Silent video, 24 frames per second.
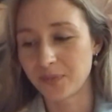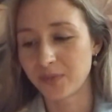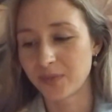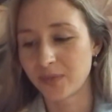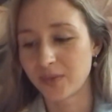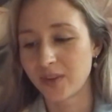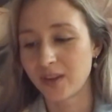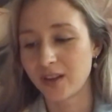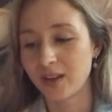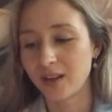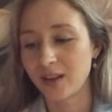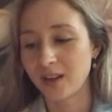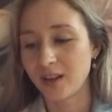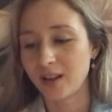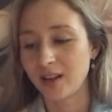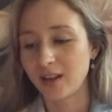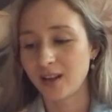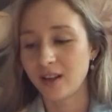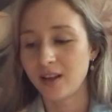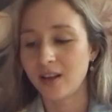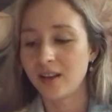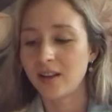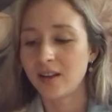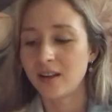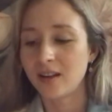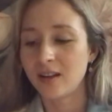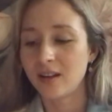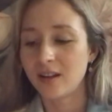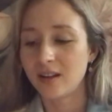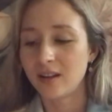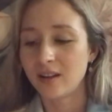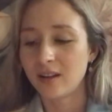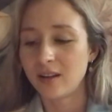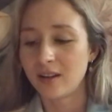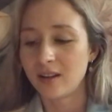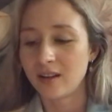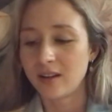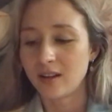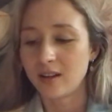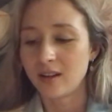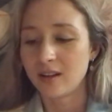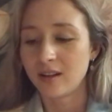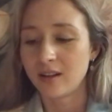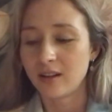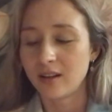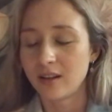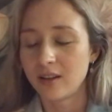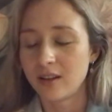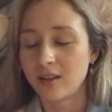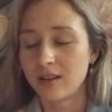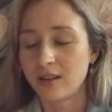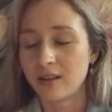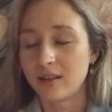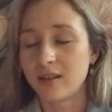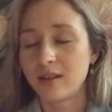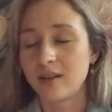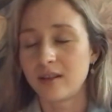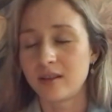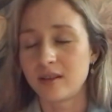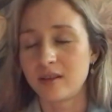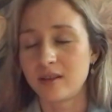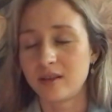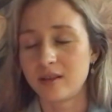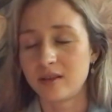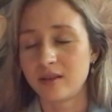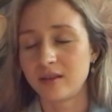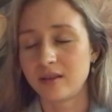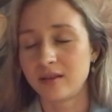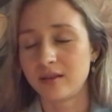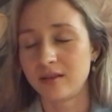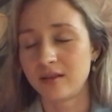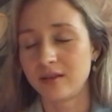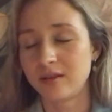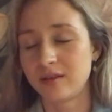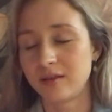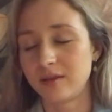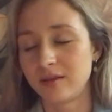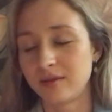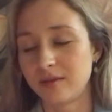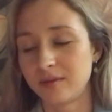(silence)